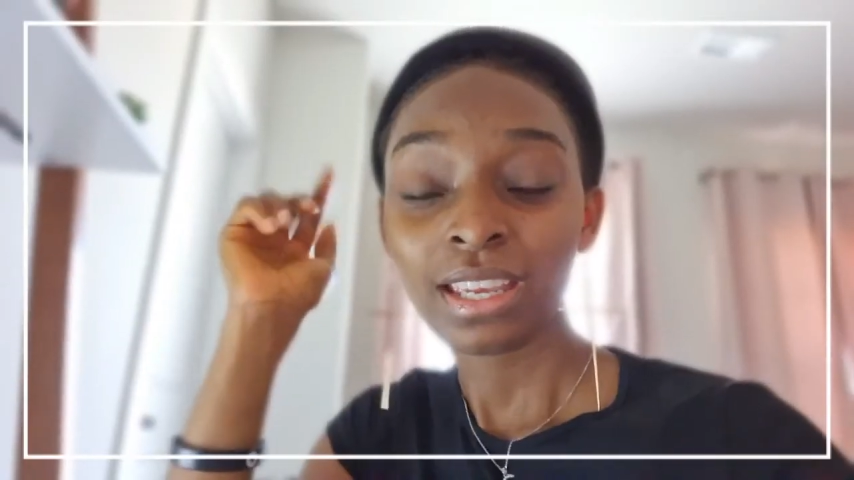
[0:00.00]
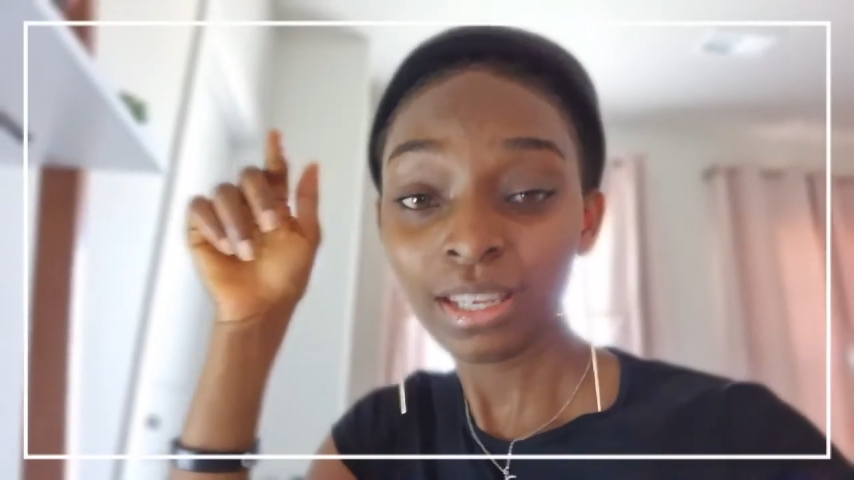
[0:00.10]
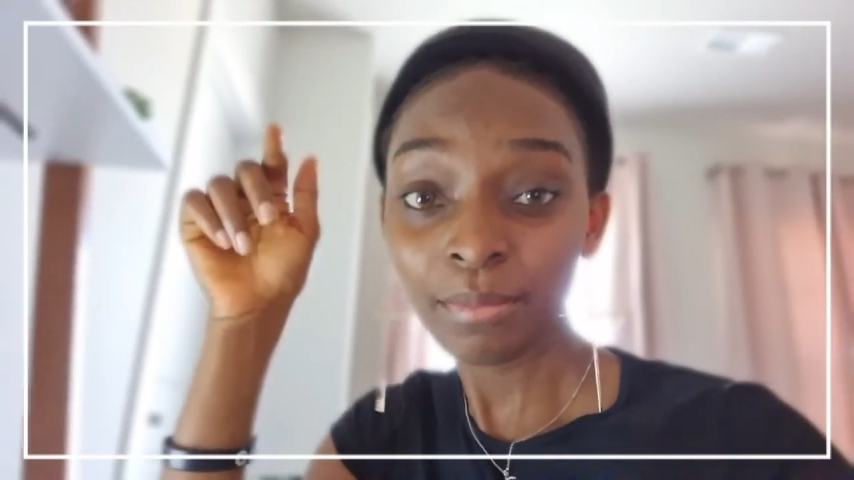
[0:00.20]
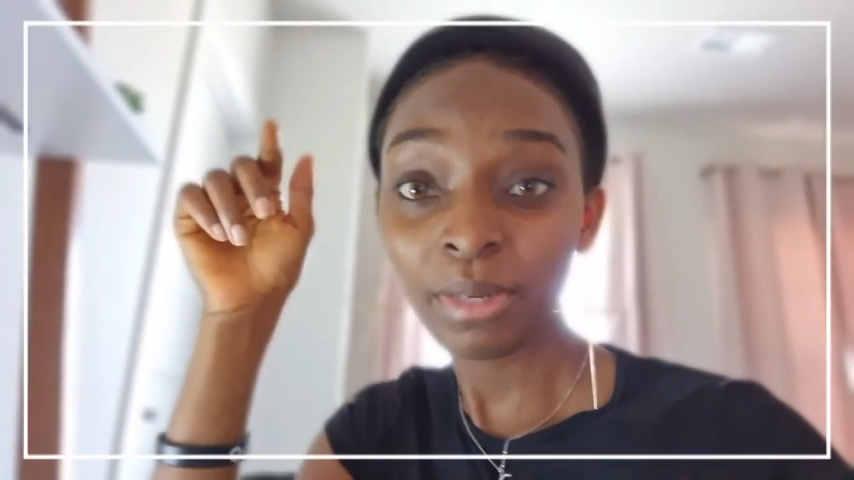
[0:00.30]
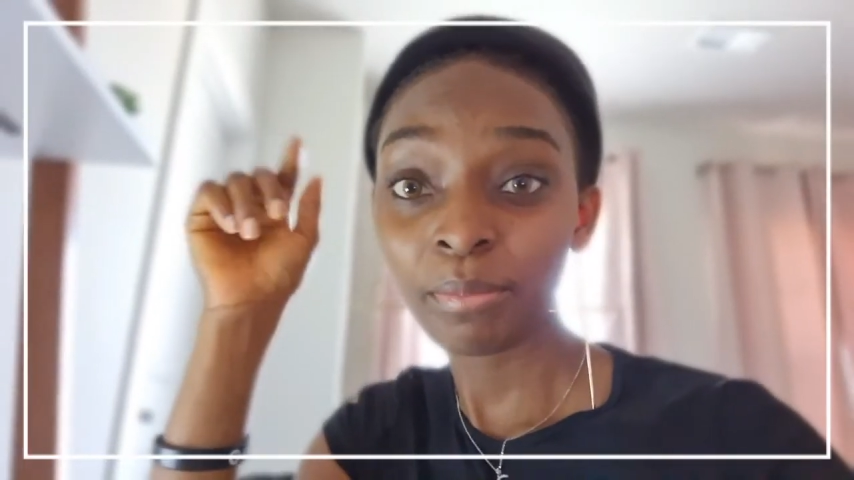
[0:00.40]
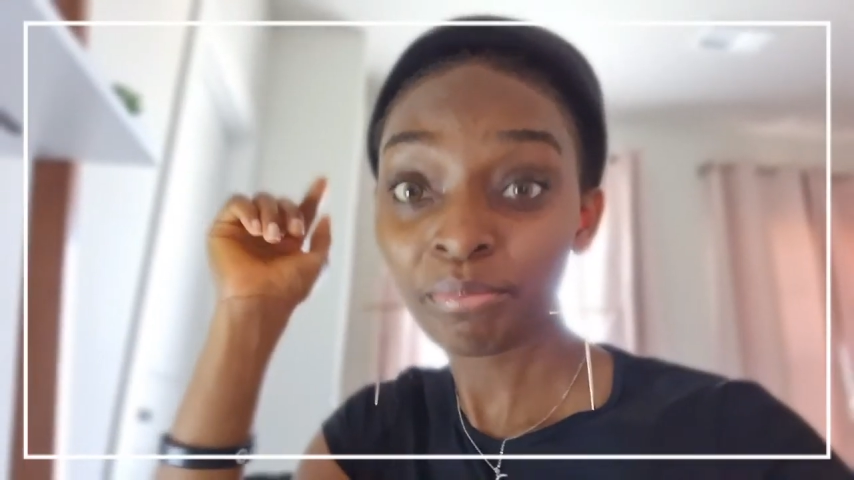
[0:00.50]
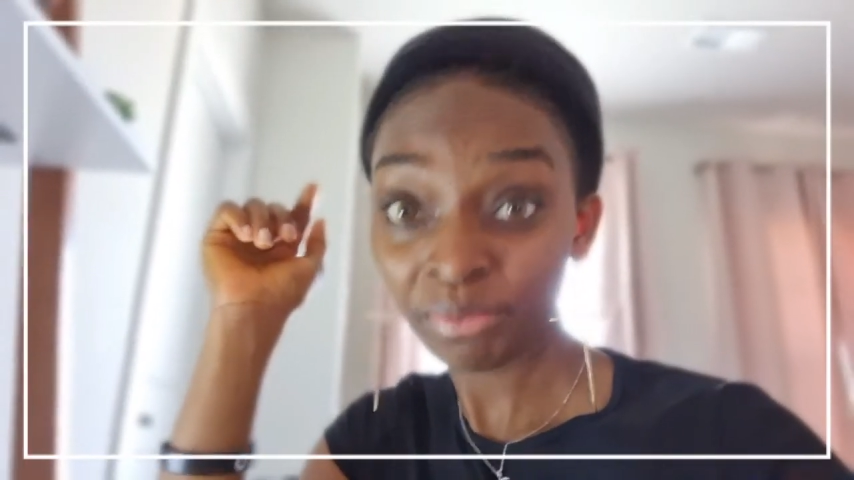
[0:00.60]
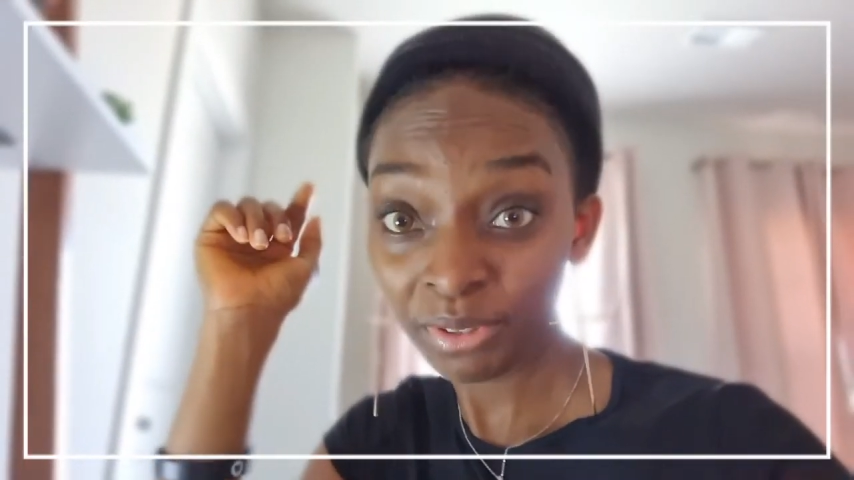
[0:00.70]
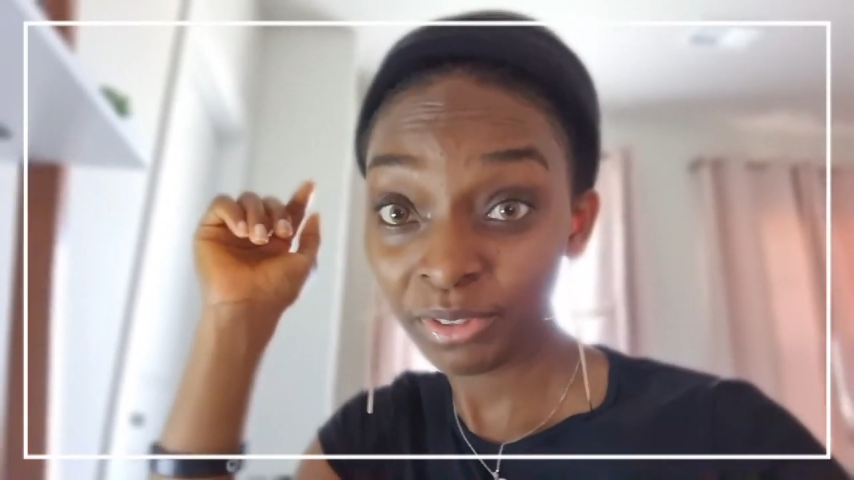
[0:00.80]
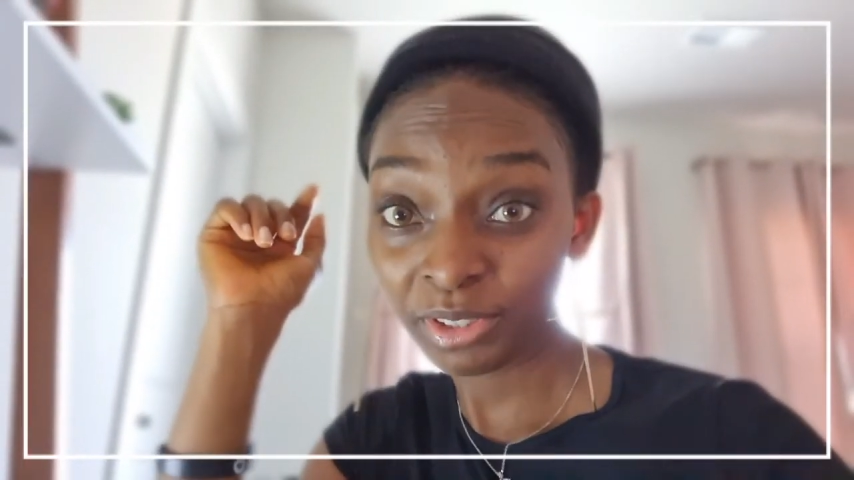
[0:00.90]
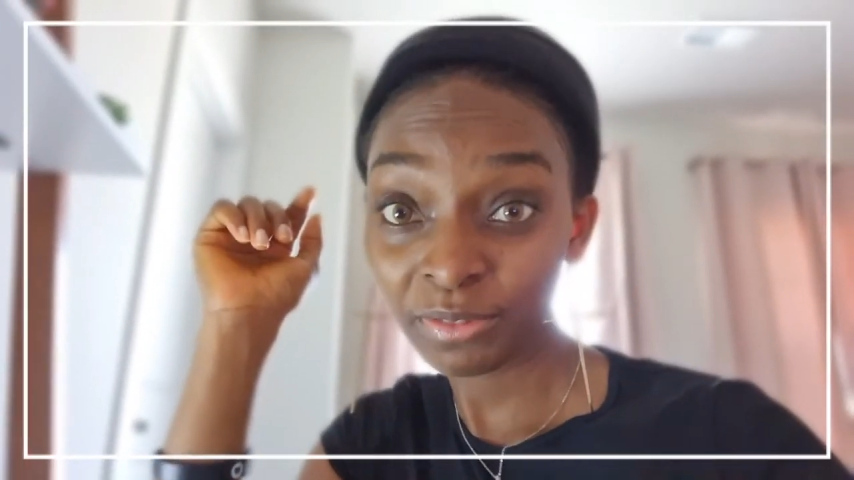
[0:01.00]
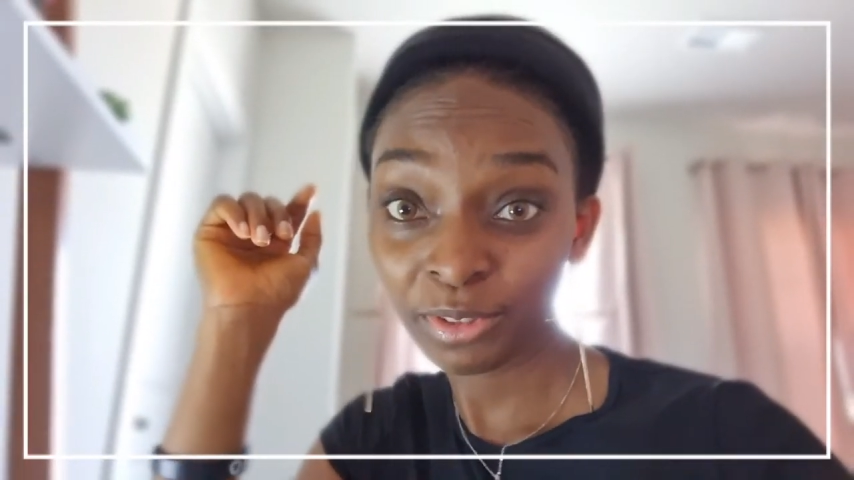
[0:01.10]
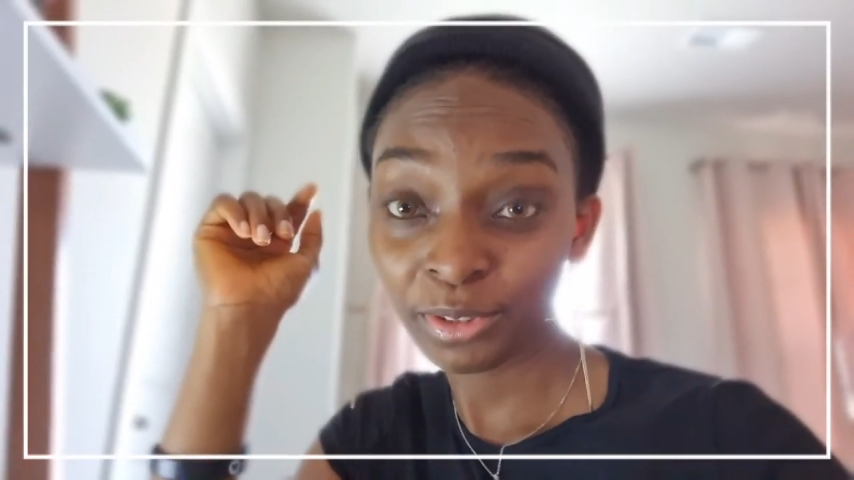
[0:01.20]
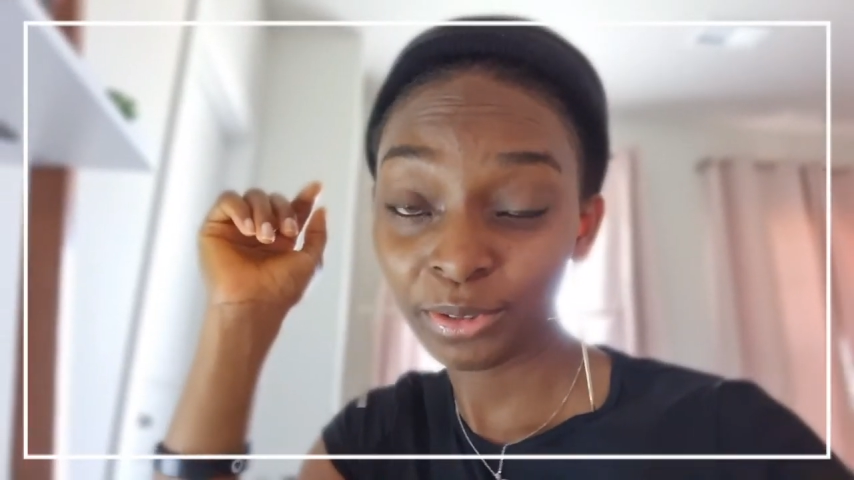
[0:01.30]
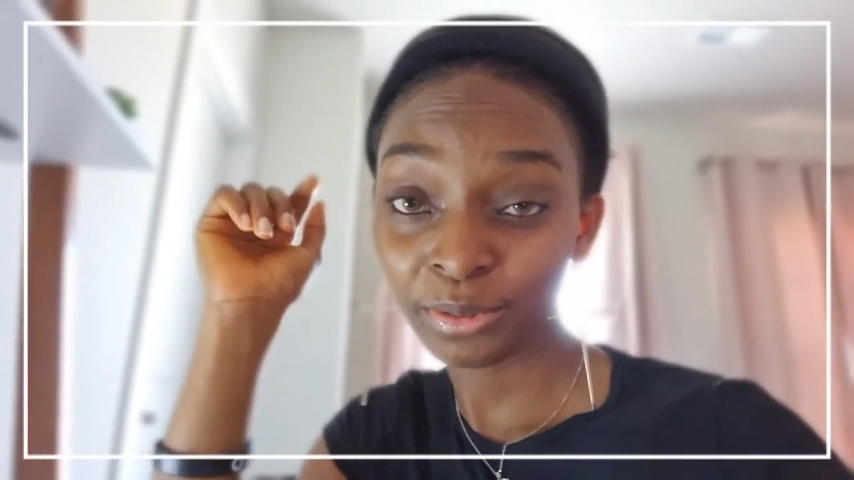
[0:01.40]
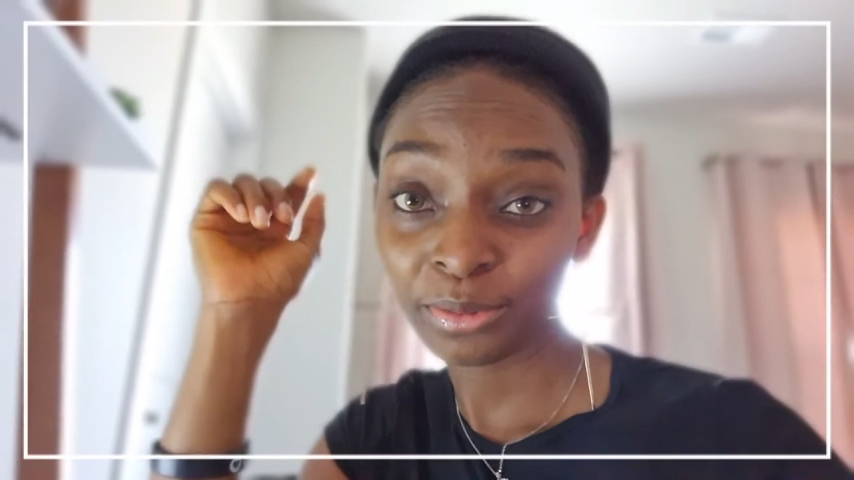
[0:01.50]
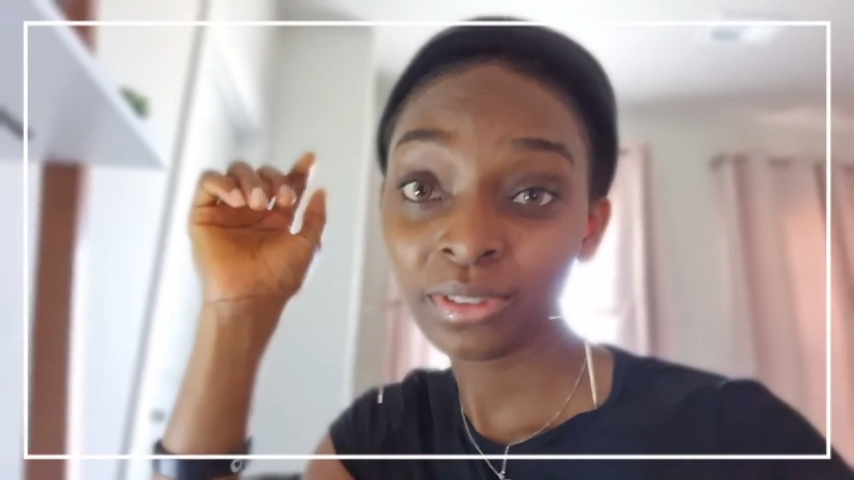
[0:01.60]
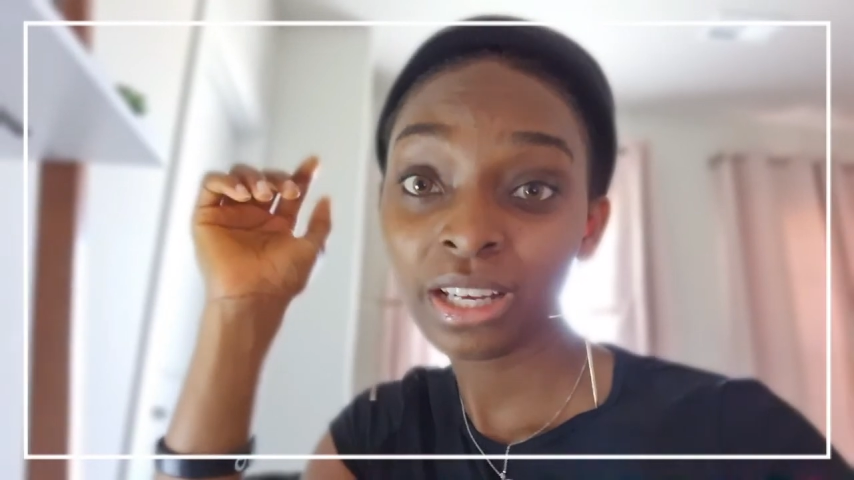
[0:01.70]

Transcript: In my previous video,